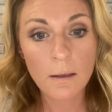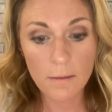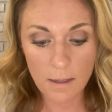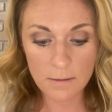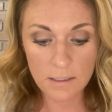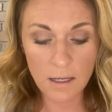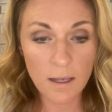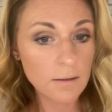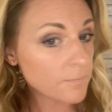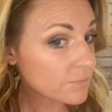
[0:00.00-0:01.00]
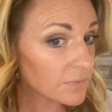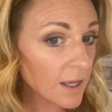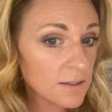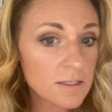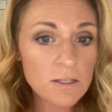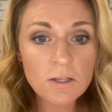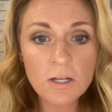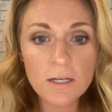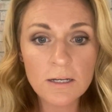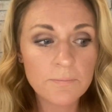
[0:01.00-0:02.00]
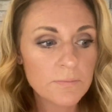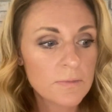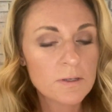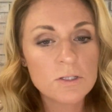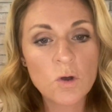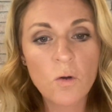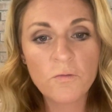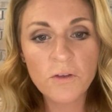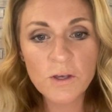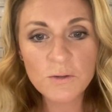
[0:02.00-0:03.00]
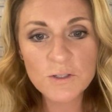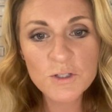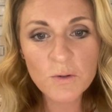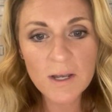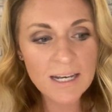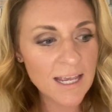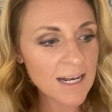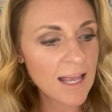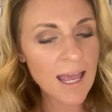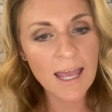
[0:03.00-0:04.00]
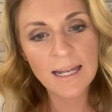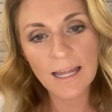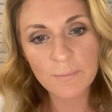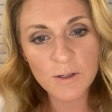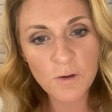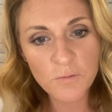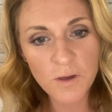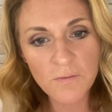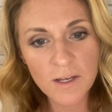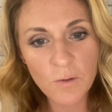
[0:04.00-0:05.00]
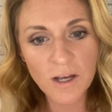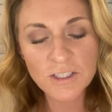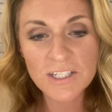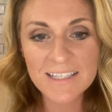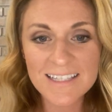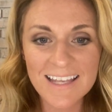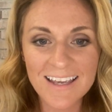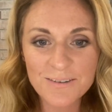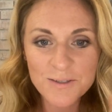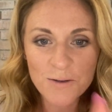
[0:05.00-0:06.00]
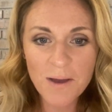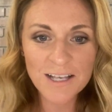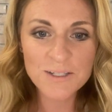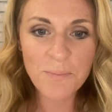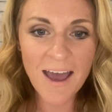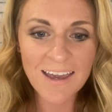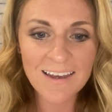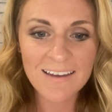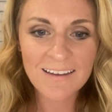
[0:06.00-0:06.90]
And that's it. That's the look. So hopefully you enjoyed it, and let me know if you have any questions. Thank you so much. Bye.